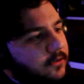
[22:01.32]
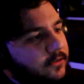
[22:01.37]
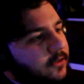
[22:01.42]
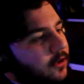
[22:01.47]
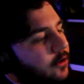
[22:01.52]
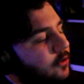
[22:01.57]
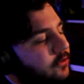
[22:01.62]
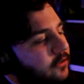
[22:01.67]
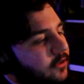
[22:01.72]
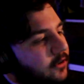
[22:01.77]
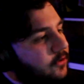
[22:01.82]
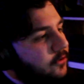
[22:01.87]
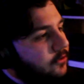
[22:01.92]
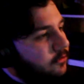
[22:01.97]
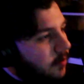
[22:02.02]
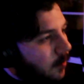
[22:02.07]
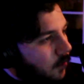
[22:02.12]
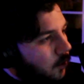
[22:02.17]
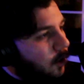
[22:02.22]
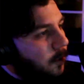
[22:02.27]
So to
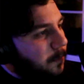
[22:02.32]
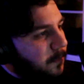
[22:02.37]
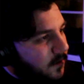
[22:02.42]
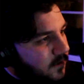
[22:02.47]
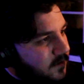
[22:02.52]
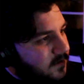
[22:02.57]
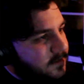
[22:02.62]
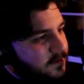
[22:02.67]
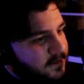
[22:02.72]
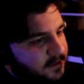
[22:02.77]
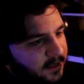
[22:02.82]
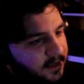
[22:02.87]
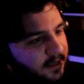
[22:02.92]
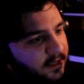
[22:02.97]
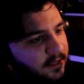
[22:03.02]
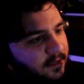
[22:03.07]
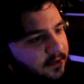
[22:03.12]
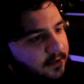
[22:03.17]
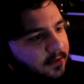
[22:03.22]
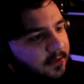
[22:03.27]
grow up and to
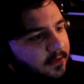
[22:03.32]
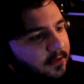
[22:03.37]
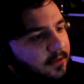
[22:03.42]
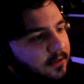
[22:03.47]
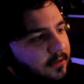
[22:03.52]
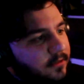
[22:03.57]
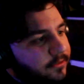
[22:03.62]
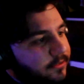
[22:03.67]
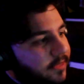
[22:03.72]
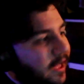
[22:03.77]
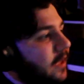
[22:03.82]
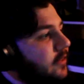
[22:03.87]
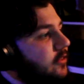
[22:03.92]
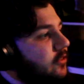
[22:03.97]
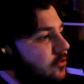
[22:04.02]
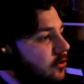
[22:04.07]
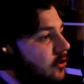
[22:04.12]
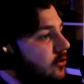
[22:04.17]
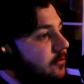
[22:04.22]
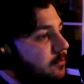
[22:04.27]
see that
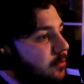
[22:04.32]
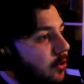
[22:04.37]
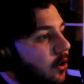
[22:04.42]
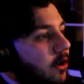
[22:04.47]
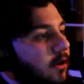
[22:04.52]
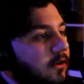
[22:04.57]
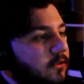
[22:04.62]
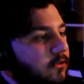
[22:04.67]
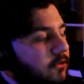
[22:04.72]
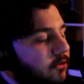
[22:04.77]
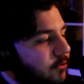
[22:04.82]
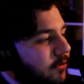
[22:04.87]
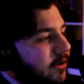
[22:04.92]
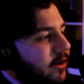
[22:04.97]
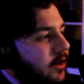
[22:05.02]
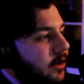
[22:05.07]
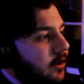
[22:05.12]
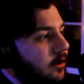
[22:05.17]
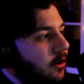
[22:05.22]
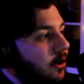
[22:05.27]
stuff put on
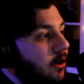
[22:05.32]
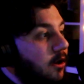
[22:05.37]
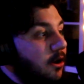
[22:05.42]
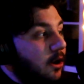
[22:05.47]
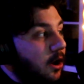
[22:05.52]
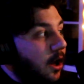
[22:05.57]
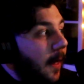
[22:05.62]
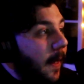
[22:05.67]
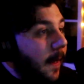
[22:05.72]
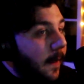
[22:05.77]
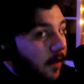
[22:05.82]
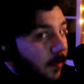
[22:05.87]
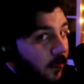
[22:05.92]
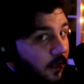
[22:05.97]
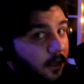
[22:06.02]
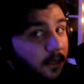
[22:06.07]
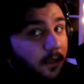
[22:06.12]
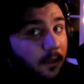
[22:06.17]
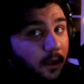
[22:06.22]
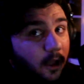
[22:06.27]
screen at
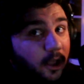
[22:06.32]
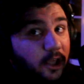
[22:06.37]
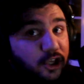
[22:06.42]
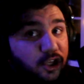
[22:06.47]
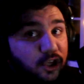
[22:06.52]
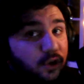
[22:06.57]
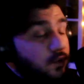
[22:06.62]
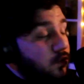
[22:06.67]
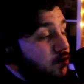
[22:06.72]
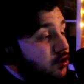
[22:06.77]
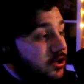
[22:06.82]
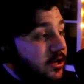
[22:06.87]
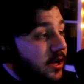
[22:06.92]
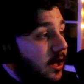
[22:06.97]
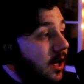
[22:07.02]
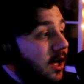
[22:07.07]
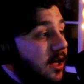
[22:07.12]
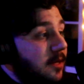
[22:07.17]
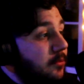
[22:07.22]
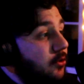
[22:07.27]
a hugely
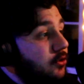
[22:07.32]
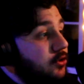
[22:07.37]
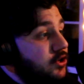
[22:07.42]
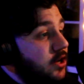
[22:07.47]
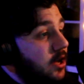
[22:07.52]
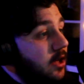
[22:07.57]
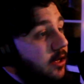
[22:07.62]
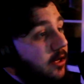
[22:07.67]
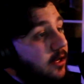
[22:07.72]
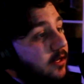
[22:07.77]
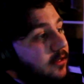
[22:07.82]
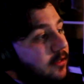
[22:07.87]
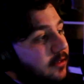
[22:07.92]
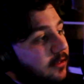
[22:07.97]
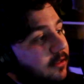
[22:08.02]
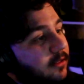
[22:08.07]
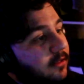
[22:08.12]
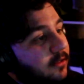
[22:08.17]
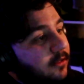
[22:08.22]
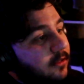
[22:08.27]
high budget
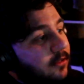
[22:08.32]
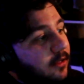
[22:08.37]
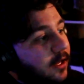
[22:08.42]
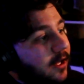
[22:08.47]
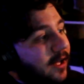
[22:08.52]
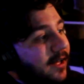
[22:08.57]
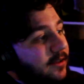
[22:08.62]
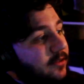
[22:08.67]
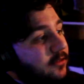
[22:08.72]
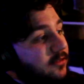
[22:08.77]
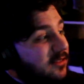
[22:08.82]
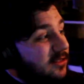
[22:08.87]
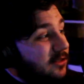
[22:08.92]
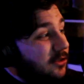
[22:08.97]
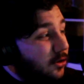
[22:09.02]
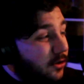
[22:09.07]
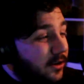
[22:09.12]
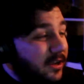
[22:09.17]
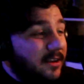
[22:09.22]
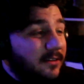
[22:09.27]
and
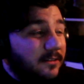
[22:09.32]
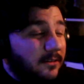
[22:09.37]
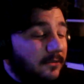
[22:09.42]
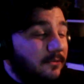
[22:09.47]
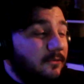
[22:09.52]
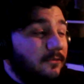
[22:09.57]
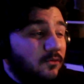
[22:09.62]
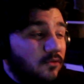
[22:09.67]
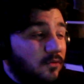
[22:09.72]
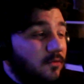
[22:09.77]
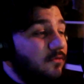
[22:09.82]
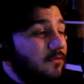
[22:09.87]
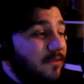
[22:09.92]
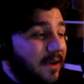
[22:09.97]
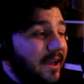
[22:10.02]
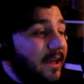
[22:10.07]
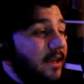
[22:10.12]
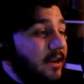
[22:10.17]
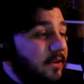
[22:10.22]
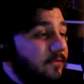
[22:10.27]
looking
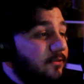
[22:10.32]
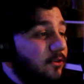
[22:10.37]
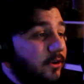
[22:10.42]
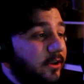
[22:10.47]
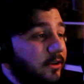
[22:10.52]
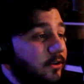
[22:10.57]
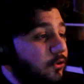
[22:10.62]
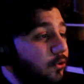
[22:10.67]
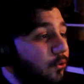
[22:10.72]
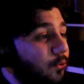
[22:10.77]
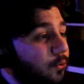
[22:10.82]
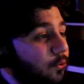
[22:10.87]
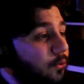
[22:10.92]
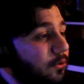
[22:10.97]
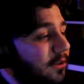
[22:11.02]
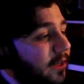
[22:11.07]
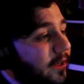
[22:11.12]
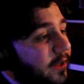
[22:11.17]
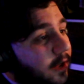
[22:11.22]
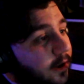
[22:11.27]
really fucking cool.
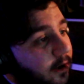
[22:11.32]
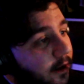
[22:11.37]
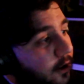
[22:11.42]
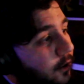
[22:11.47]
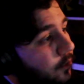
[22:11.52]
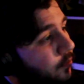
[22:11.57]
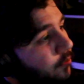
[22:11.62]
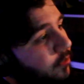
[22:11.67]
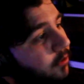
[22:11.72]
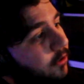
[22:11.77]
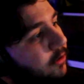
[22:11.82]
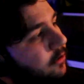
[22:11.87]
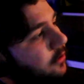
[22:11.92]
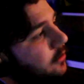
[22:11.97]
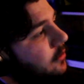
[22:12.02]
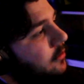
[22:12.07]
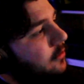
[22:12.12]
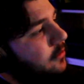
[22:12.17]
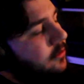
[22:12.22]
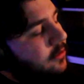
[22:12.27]
Like, I know that
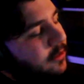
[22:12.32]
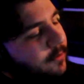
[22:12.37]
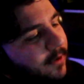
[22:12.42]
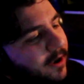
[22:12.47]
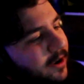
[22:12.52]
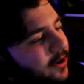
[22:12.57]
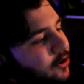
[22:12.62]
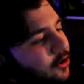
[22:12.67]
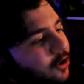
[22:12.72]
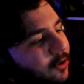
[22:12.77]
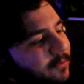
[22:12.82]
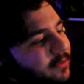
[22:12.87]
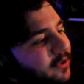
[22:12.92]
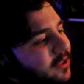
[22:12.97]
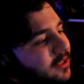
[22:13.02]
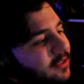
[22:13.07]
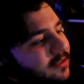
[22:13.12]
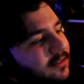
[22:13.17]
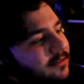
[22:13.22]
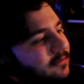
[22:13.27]
they might not
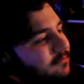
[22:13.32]
be